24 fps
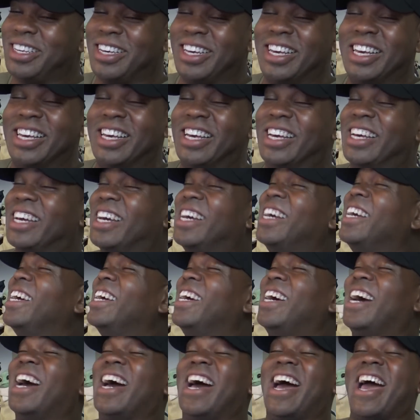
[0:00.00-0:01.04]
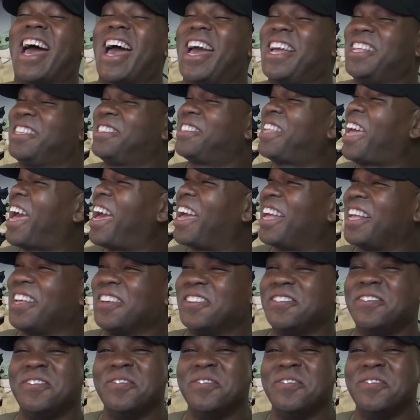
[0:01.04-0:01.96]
I,